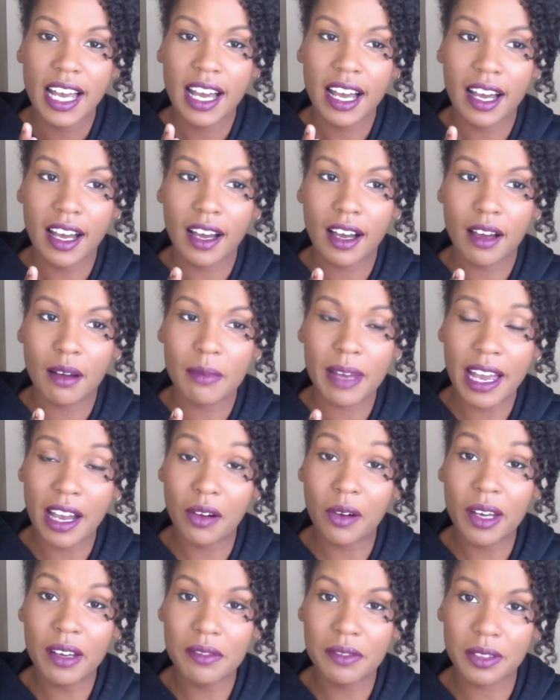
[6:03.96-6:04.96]
Um,
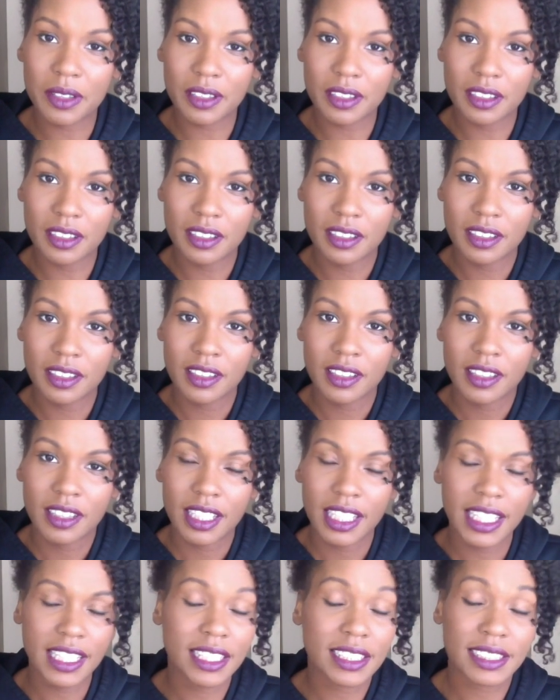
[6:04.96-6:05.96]
however,
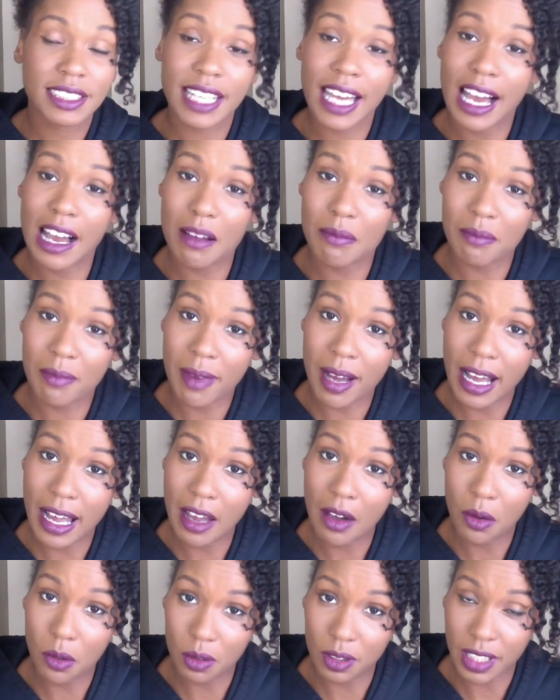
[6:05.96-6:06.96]
it is not my
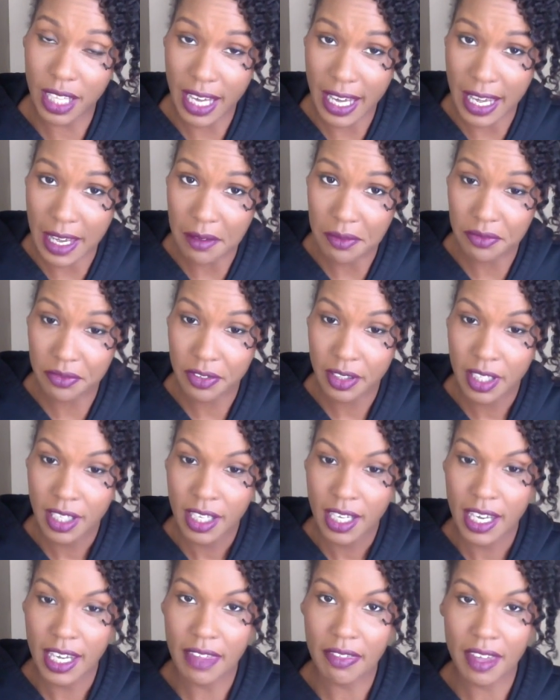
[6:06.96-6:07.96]
whole life.
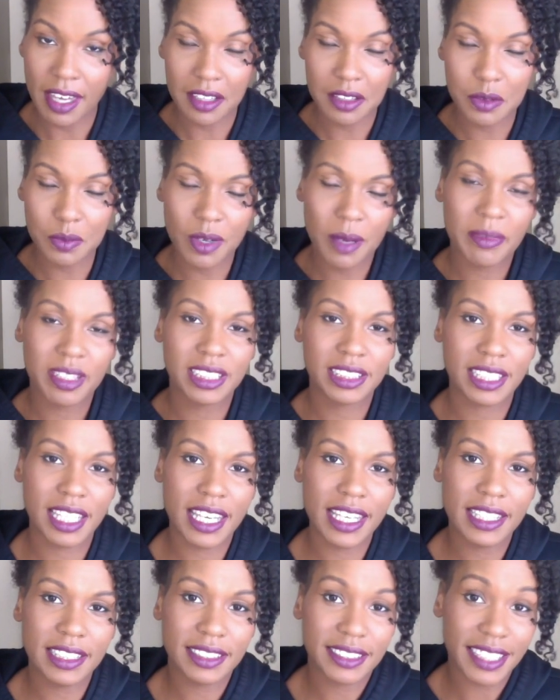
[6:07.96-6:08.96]
And that is why my
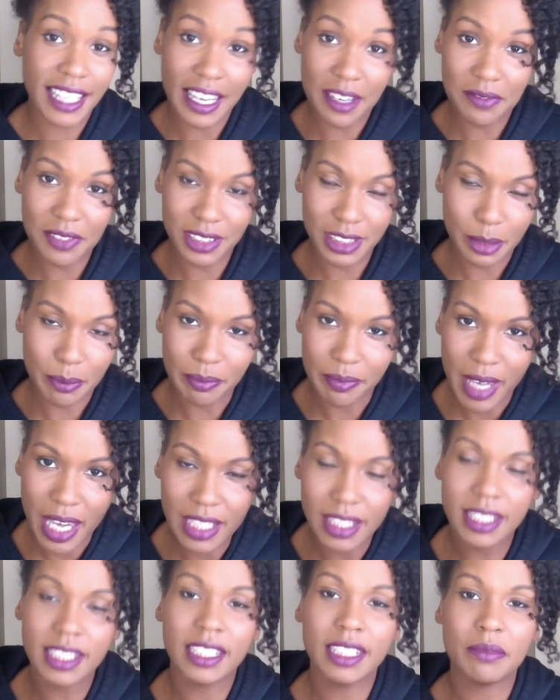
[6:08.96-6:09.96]
saying is life is a
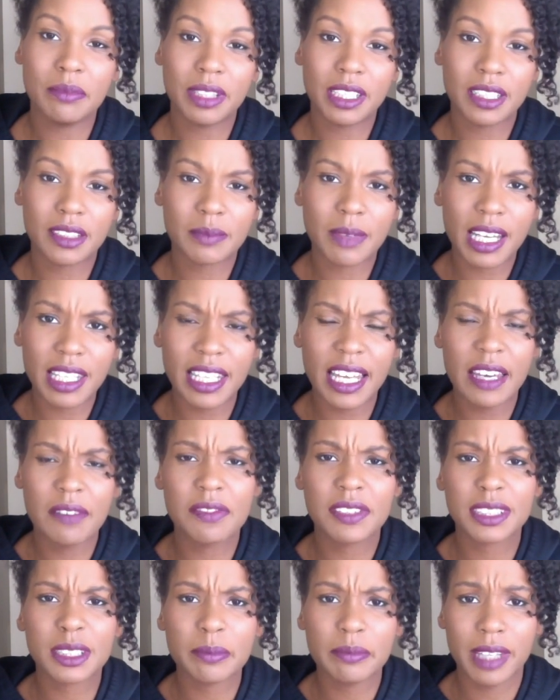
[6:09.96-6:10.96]
medley, because my
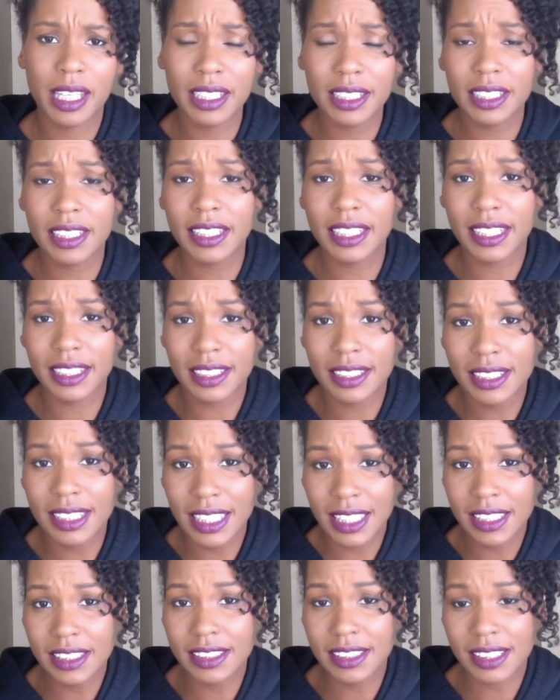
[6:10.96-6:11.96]
life is a medley, and the
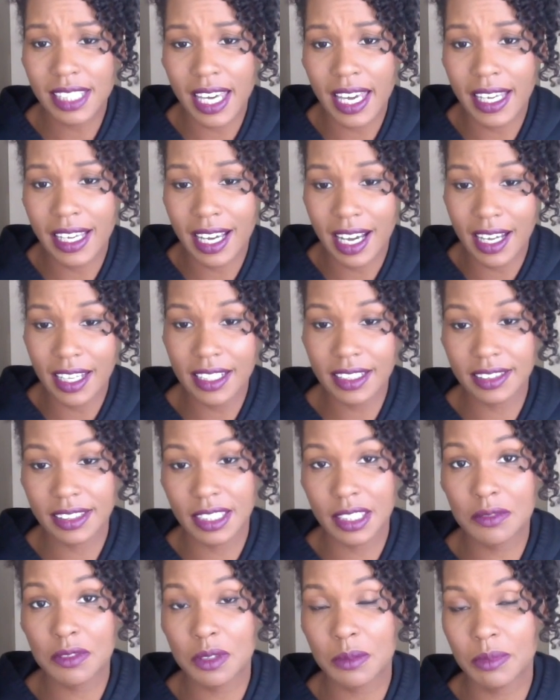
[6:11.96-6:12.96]
things that God has
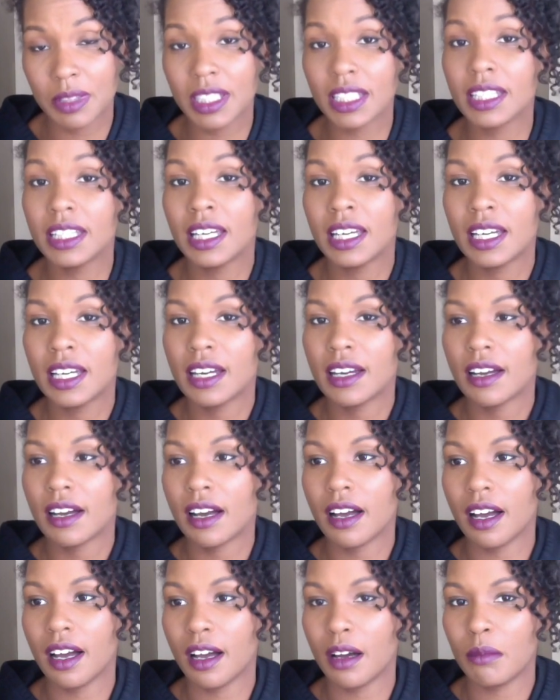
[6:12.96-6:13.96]
given me
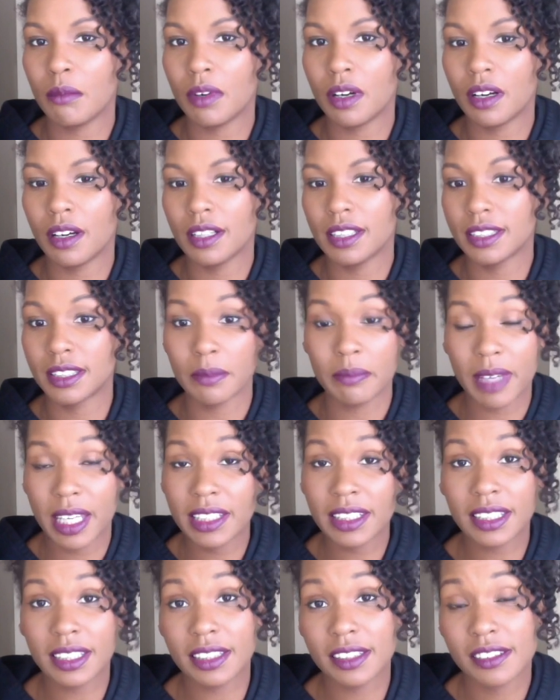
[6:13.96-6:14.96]
um, is a
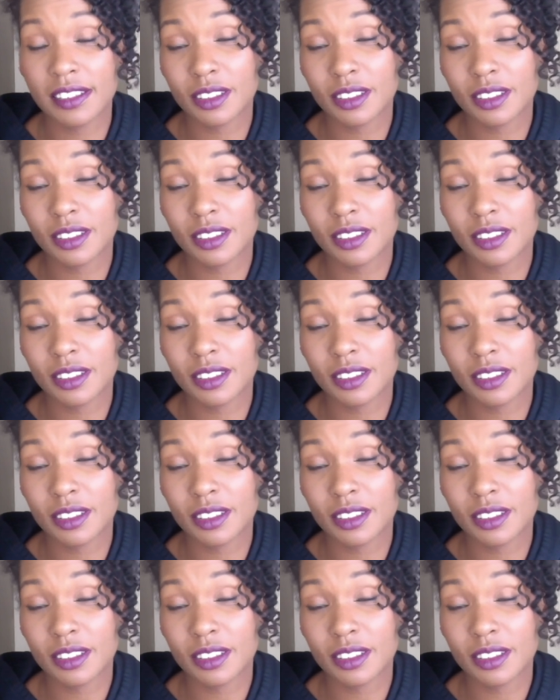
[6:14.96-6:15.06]
medley.